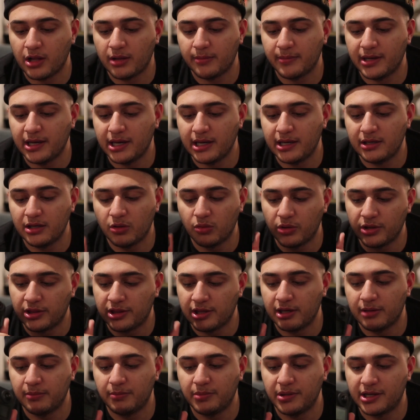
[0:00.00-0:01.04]
I'm in India with
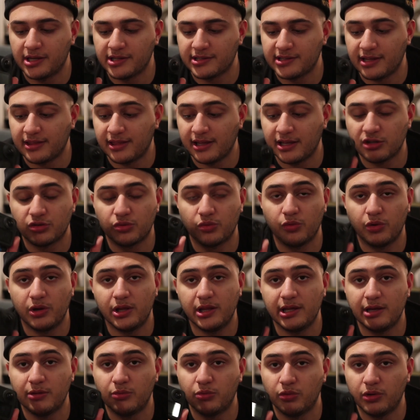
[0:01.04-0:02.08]
it, because I think it's
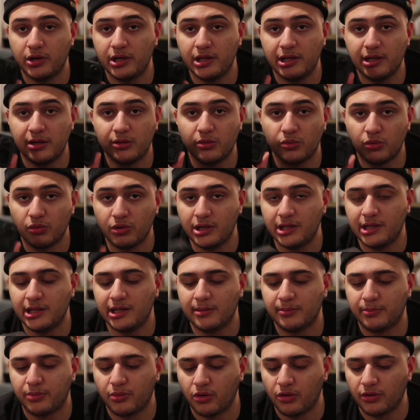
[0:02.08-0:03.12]
really
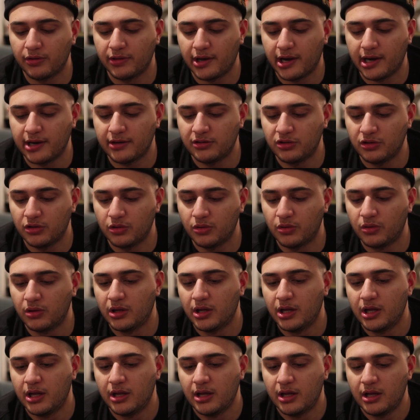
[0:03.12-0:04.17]
important that I do.
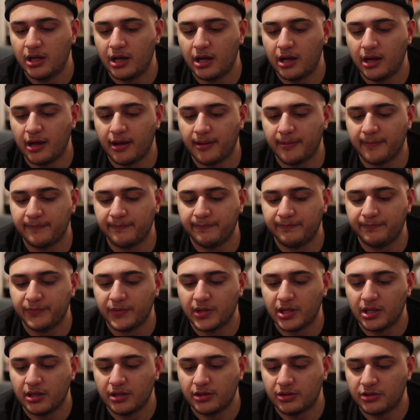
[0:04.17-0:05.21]

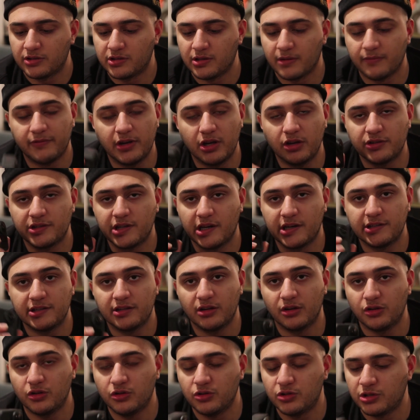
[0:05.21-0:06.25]
Some videos that I see
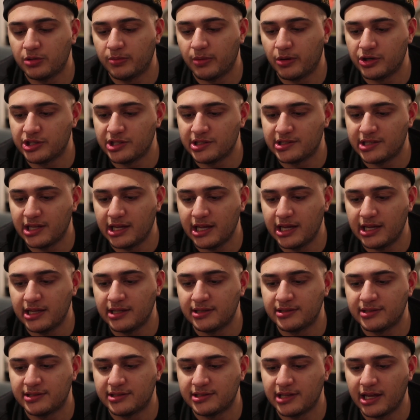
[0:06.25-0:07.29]
on YouTube are just
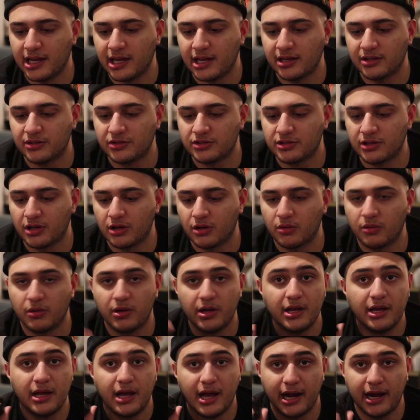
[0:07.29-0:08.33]
insane, so
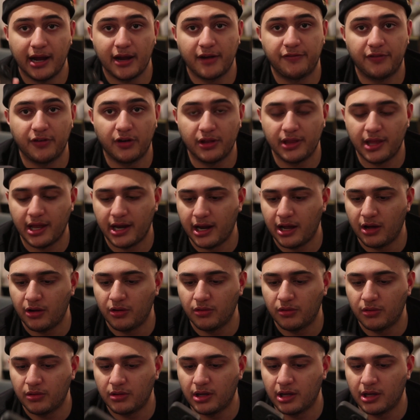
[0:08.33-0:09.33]
I gotta figure that out.